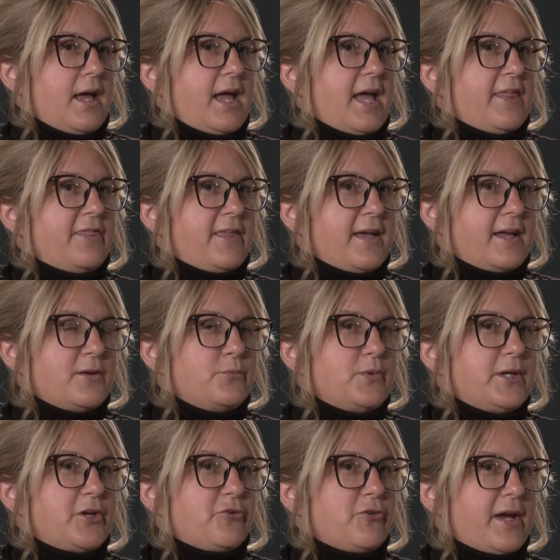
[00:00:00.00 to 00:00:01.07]
And then
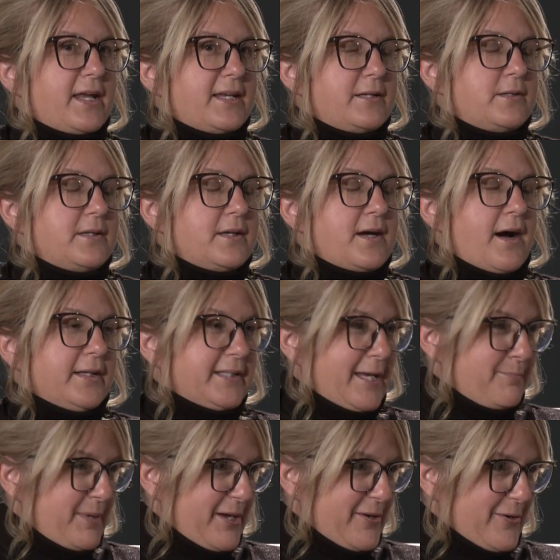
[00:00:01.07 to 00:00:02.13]
we created
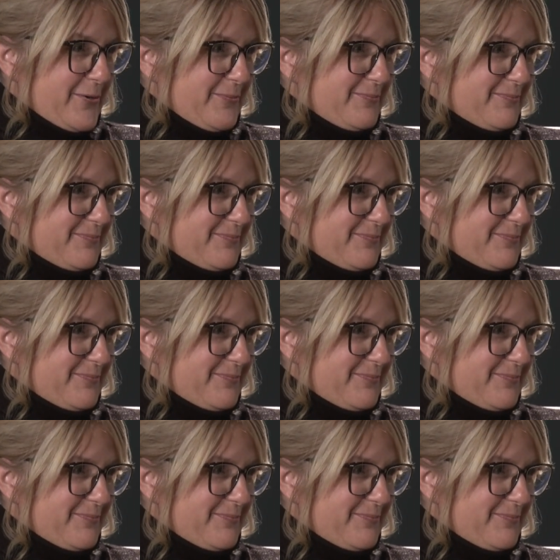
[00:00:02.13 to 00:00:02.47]
online bingo.